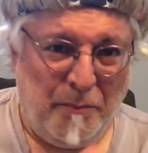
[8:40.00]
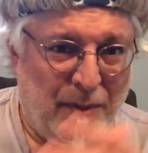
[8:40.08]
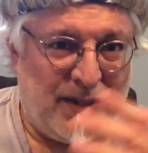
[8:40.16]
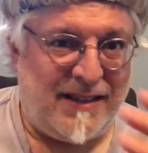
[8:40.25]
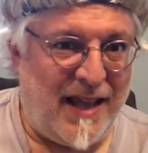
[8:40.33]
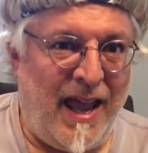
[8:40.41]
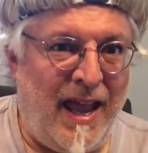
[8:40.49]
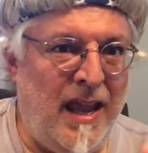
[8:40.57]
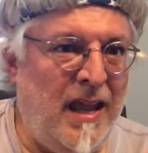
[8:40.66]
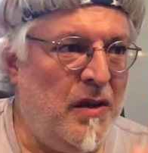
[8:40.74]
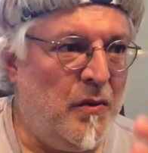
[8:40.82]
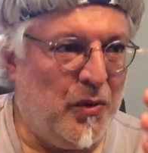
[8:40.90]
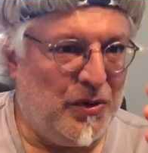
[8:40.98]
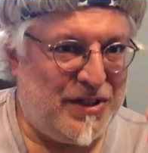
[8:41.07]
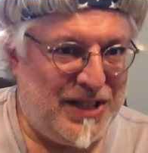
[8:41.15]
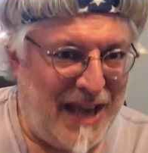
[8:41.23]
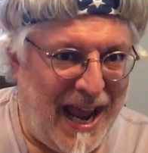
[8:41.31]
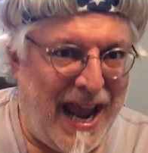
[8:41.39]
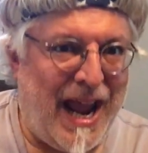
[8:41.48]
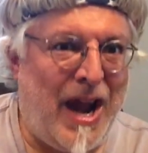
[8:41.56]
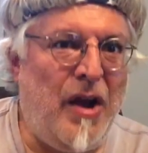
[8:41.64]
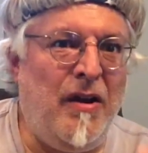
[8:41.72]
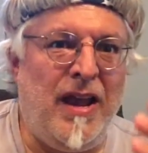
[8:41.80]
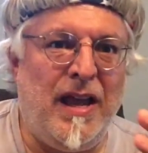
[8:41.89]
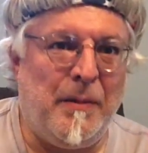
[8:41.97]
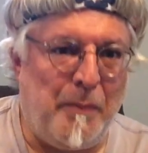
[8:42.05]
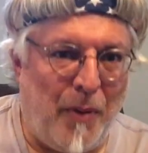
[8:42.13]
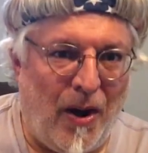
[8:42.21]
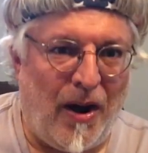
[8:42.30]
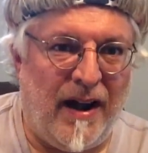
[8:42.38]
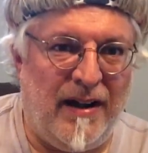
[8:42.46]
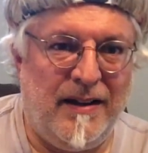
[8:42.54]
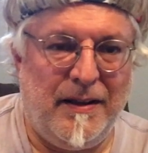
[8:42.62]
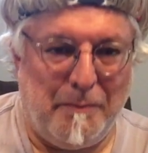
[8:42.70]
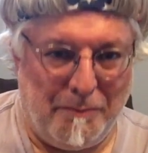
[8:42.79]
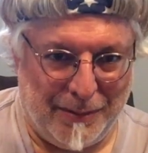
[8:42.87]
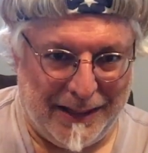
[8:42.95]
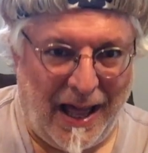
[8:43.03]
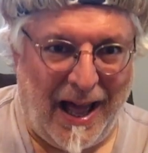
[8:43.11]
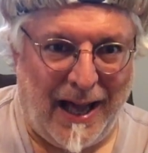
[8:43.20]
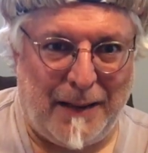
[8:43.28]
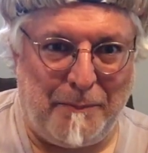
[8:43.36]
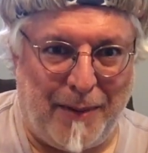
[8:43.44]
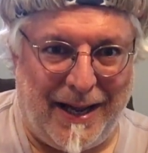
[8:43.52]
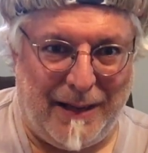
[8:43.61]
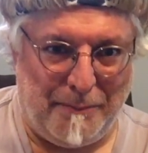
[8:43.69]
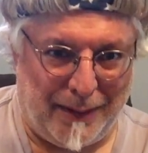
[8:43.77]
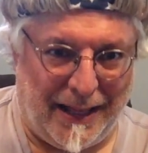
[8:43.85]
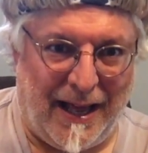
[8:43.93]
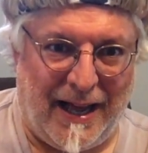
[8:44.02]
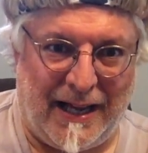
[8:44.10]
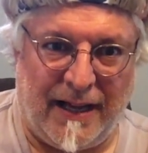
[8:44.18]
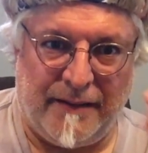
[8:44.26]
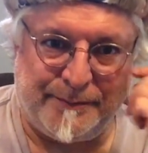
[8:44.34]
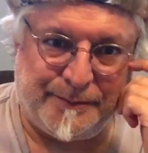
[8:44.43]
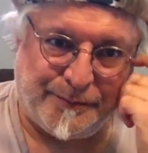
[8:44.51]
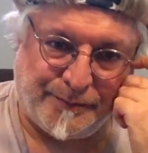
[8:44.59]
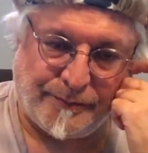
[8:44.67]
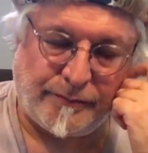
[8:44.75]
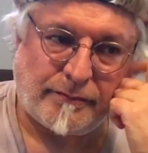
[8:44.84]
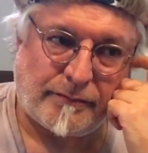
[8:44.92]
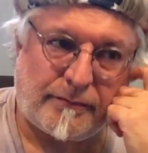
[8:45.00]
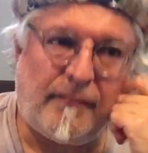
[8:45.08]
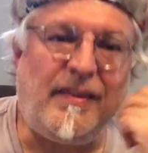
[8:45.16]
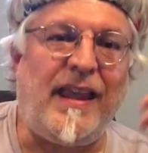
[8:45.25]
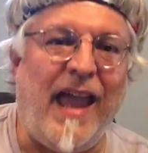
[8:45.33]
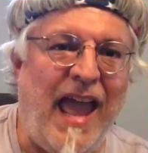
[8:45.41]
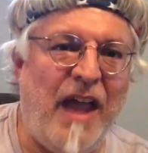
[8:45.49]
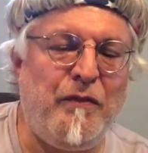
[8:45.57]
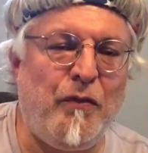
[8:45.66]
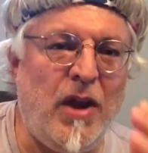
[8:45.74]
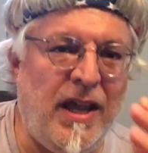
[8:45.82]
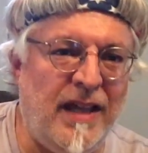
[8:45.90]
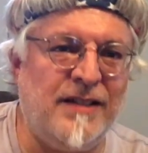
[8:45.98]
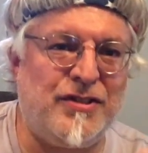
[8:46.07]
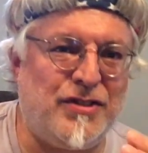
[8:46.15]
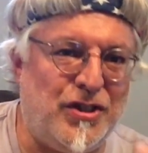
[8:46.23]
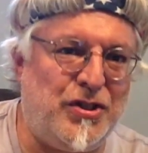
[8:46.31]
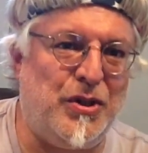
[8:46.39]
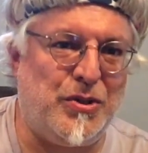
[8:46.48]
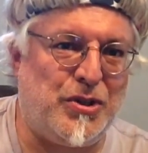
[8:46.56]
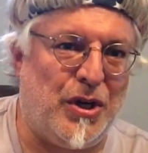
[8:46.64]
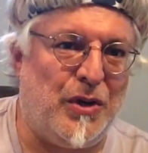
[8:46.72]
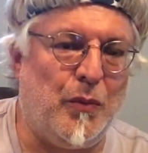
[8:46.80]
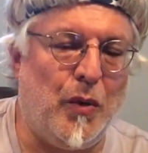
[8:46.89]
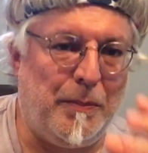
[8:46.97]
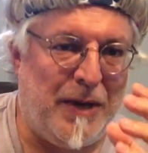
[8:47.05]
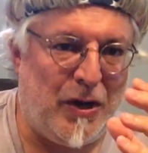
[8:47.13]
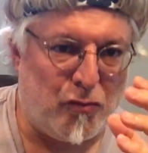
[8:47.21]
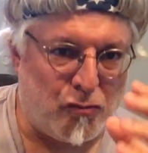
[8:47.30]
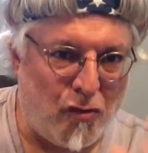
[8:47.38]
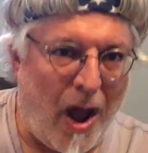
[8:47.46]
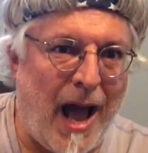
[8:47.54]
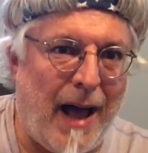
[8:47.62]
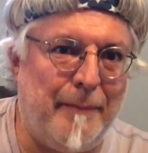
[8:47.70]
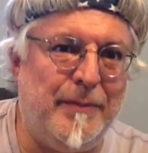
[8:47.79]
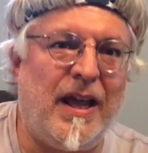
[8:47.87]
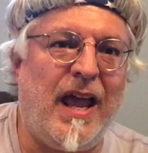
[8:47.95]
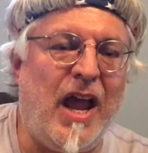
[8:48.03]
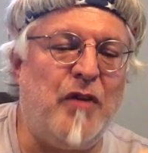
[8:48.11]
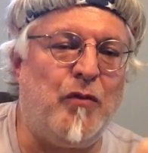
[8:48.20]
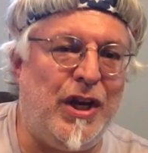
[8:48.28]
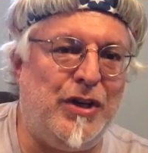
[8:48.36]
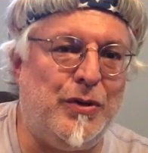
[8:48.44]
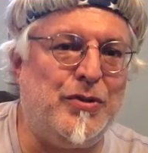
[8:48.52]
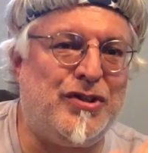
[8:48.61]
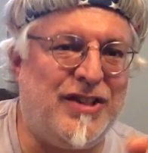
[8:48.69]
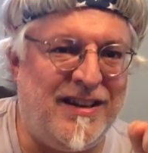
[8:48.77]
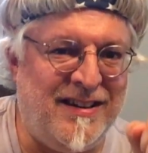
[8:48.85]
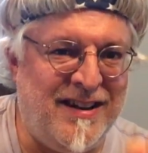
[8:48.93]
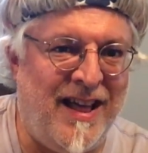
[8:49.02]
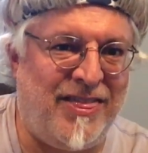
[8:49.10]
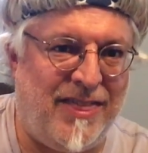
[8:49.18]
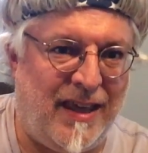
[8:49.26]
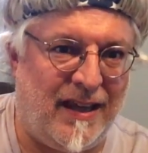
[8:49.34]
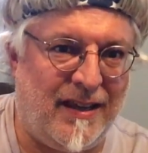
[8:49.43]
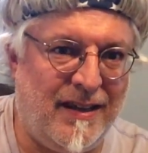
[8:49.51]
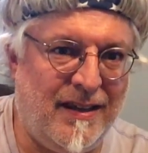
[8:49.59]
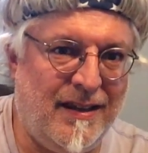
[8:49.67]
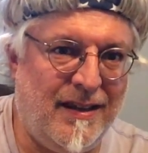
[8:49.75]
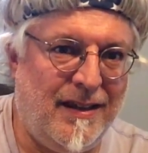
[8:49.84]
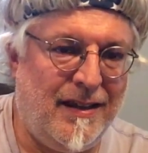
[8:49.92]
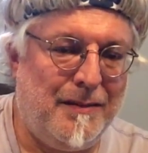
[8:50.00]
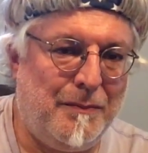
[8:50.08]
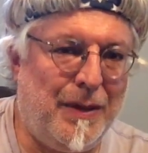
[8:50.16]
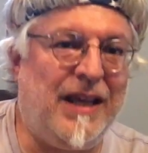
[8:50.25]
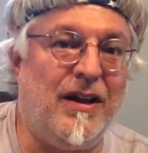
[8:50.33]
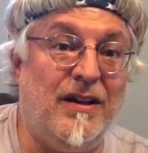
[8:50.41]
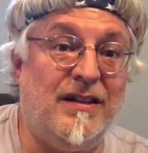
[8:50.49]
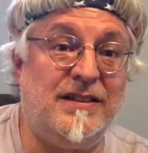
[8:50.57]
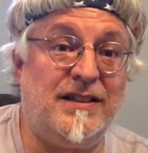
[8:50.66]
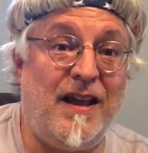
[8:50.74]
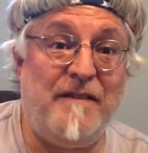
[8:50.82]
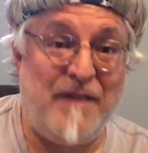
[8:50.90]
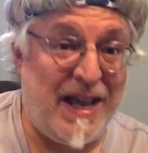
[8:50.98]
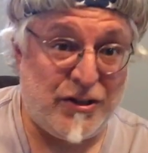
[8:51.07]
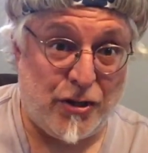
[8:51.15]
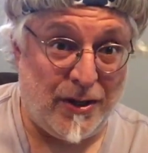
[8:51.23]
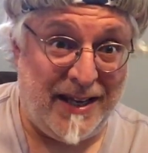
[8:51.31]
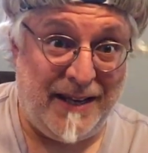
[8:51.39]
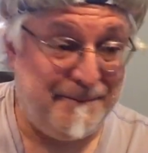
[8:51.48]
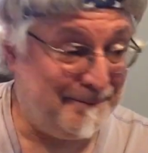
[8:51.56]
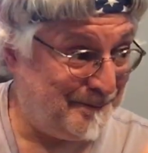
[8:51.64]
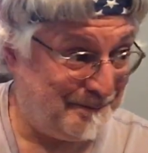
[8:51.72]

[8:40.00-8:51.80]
But they will tear it apart block by block. Every institution will be robbed and reduced to nothing because eventually